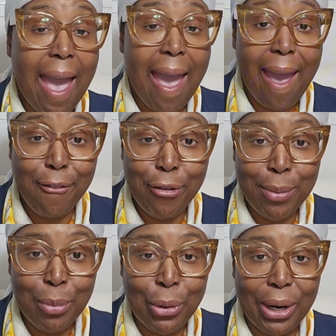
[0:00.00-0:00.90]
every
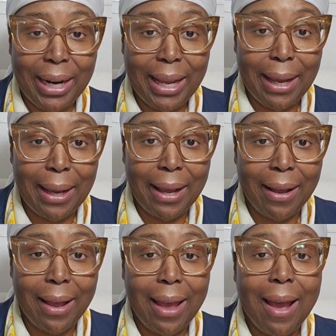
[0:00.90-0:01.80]
morning
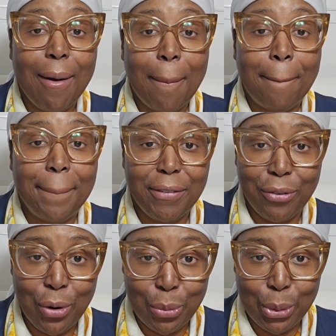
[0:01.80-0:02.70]

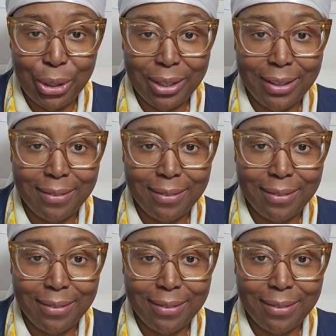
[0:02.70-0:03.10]
before work.